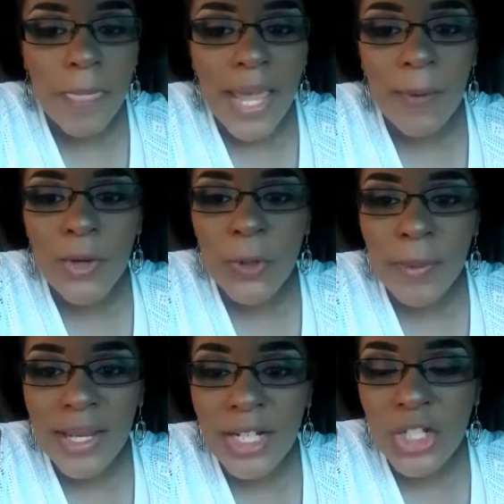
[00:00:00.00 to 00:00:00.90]
And when you've
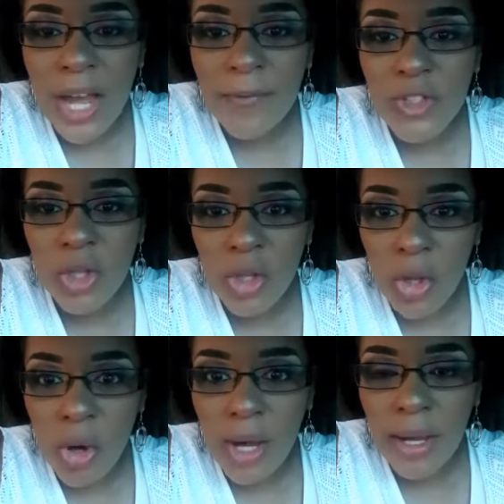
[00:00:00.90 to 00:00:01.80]
been at a job for so
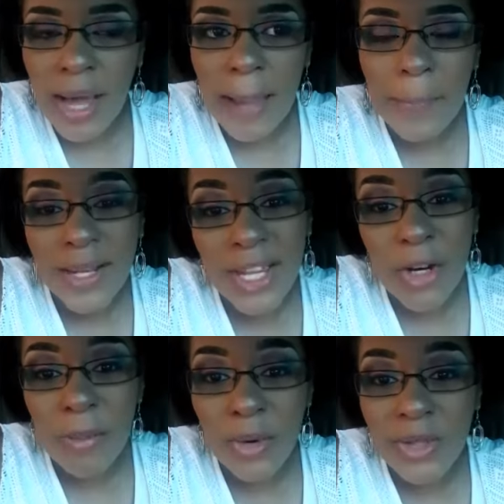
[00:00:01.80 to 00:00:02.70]
long, I've been
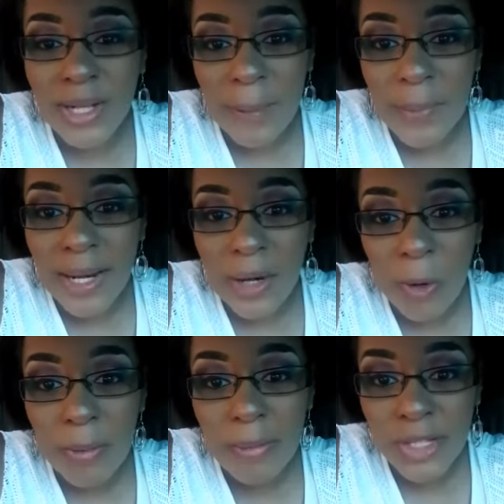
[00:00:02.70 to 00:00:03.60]
here more than I've been at
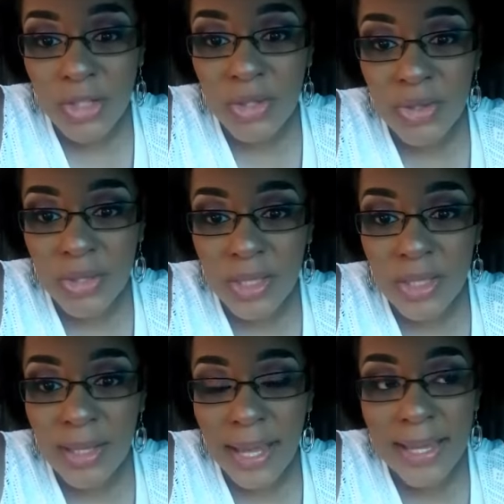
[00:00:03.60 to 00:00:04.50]
home with my children.
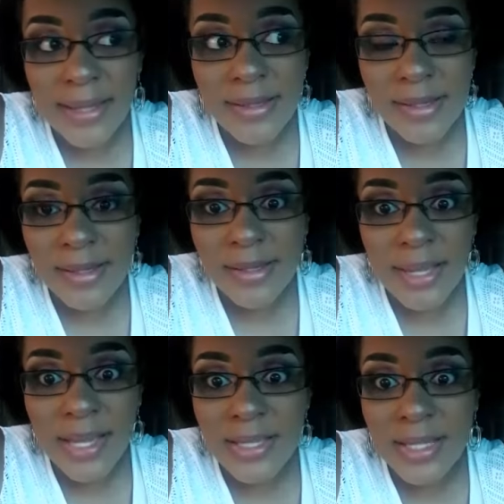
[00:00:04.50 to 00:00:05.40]
Like,
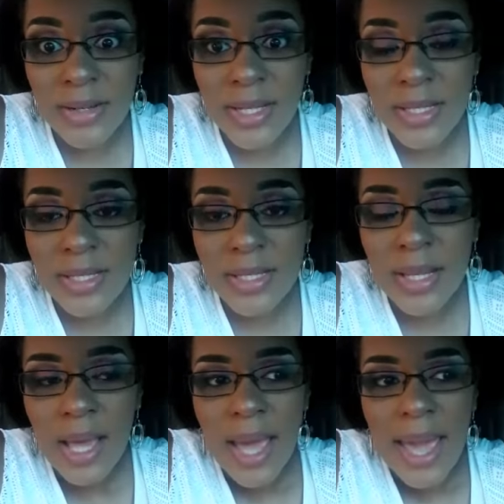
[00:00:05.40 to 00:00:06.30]
dead serious.
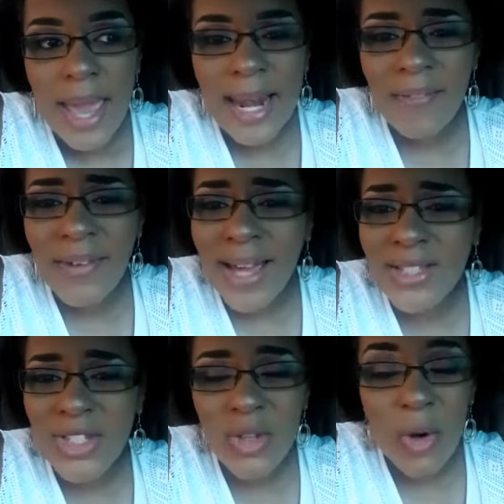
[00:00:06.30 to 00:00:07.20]
And I've
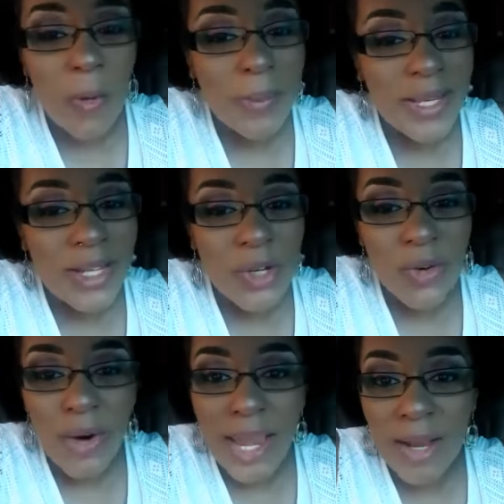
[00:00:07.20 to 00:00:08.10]
gotten so many
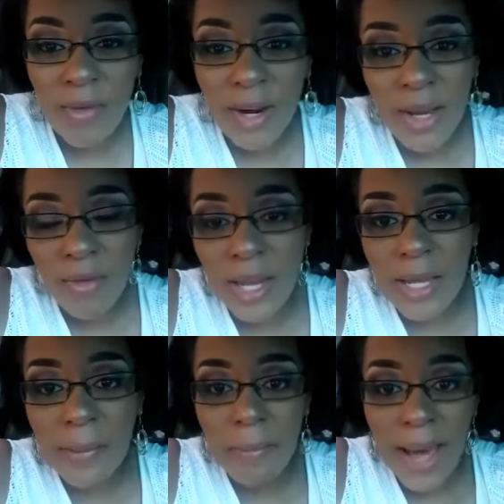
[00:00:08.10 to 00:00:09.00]
great, great, great
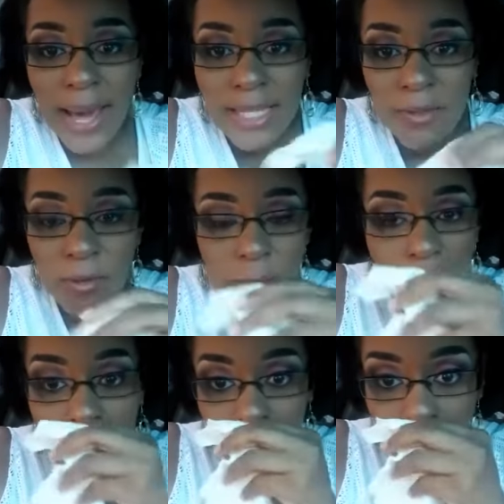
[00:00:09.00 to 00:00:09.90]
goodbyes from
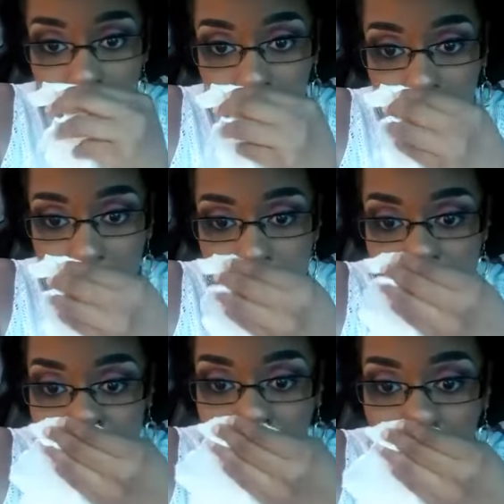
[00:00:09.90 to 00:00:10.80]
everyone. The
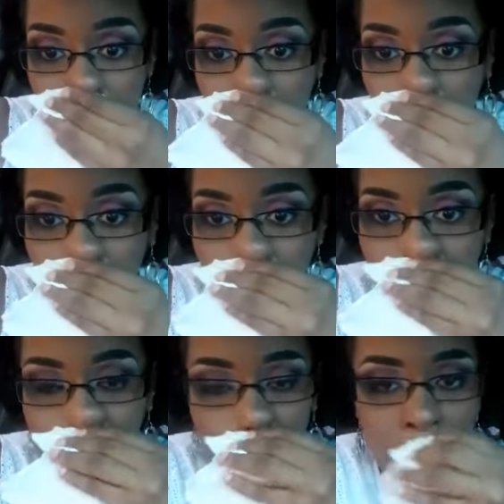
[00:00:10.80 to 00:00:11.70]
entire, hey,
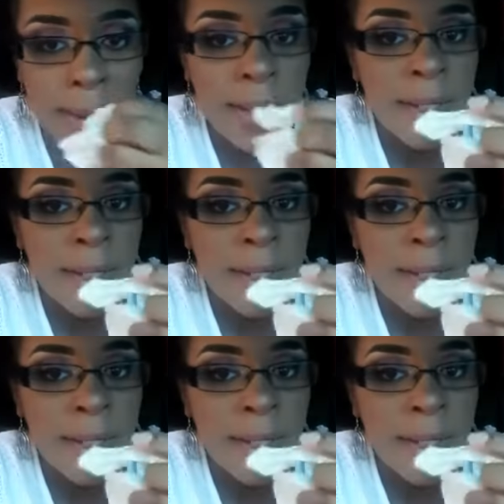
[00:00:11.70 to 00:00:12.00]
Monica.